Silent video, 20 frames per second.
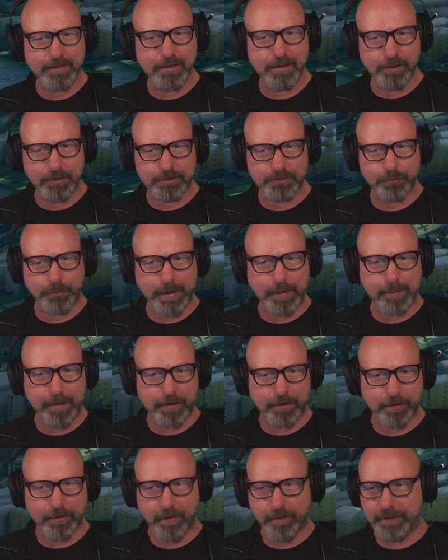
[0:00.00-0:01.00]
Looks way
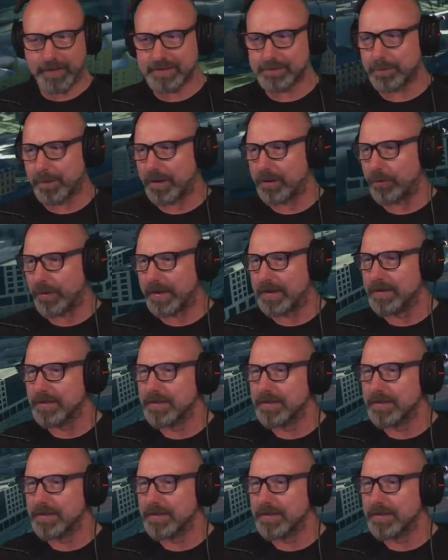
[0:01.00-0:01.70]
better than this, by the way.